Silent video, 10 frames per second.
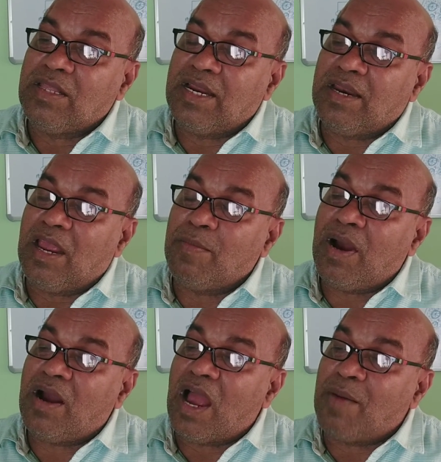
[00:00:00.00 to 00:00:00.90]
The
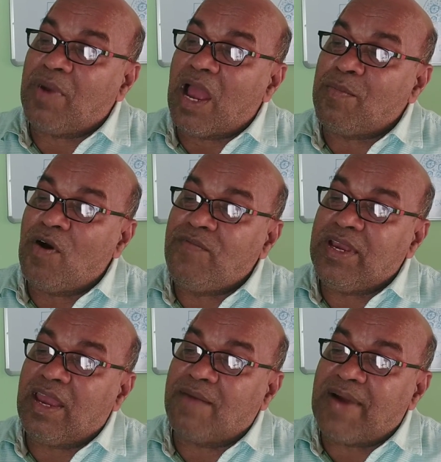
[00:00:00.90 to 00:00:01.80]

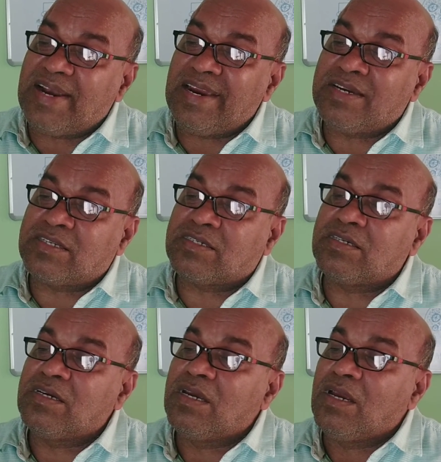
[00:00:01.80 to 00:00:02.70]
amoebic
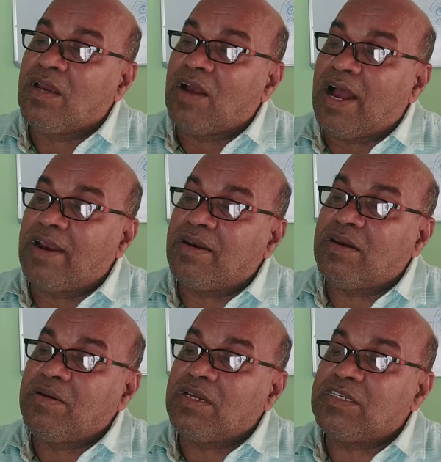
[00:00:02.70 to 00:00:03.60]
hepatitis
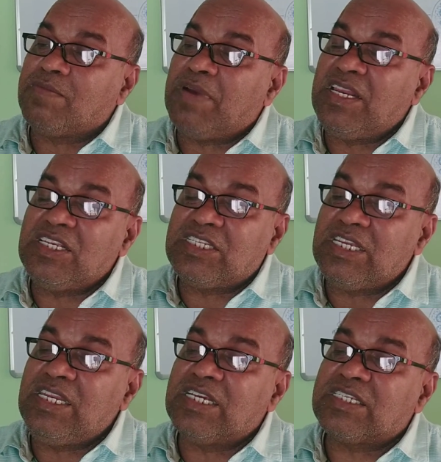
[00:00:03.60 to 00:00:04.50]
and is a very
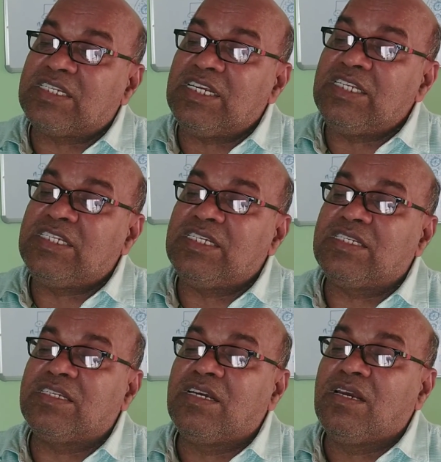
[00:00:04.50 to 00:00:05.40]
serious
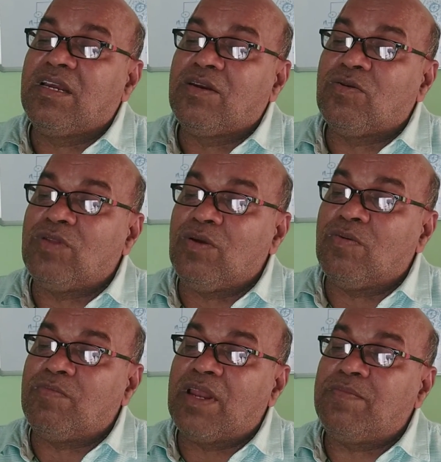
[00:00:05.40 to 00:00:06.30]
disease to the
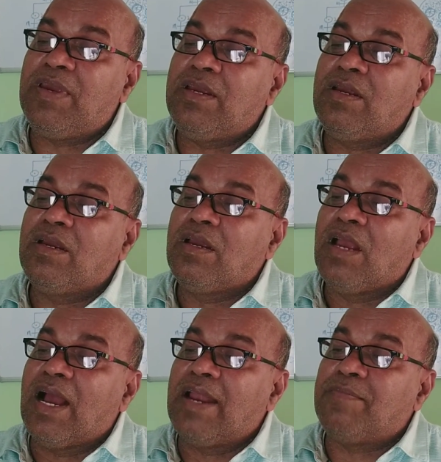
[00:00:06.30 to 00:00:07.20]
human
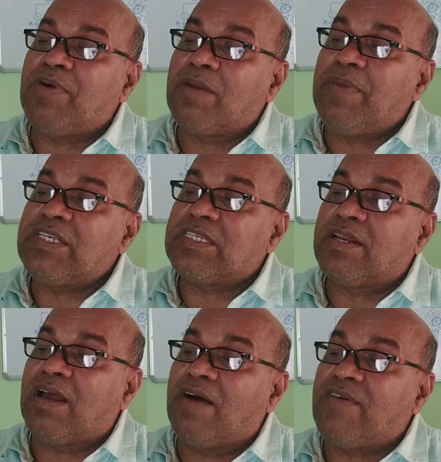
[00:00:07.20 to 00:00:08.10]
being, and
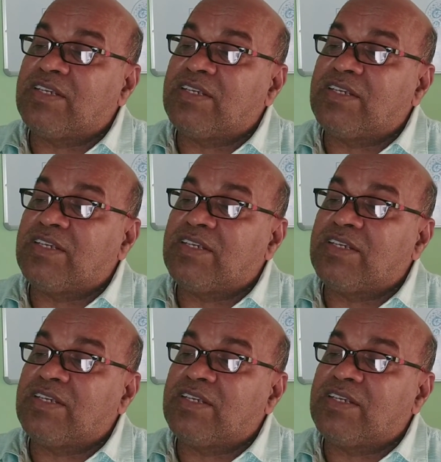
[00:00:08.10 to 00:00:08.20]
formation of